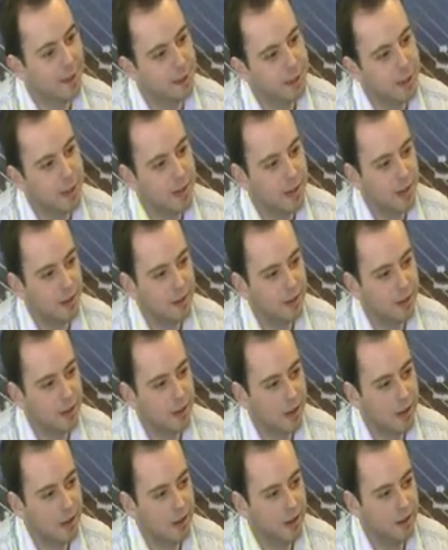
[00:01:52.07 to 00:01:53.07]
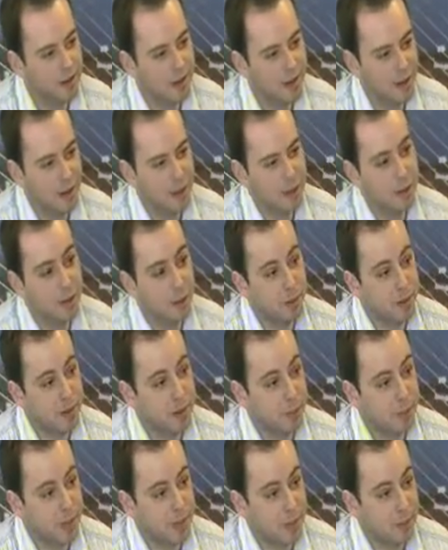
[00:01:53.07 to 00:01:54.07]
and they might actually not be the
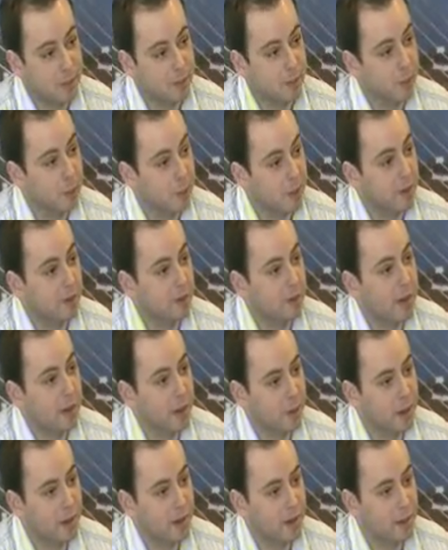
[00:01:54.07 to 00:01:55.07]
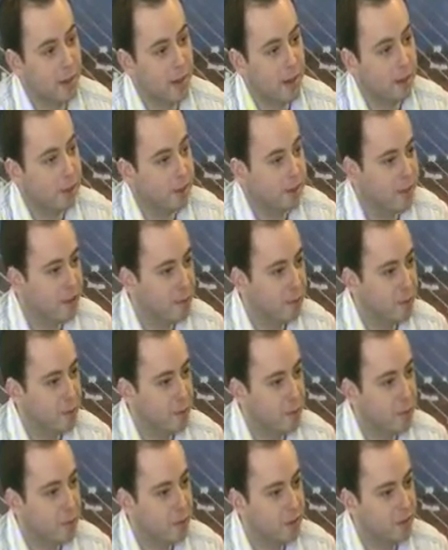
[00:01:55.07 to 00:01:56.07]
best people to be evaluating the papers that have
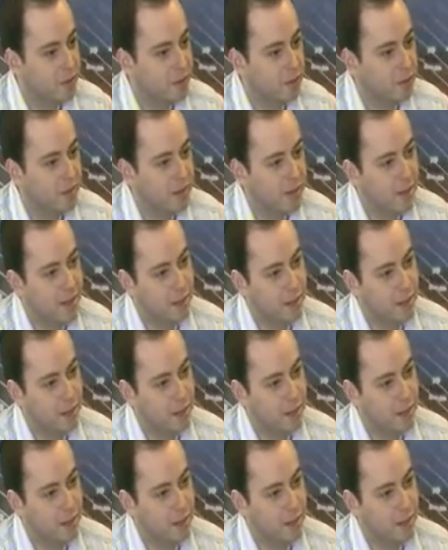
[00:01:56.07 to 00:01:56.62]
been published.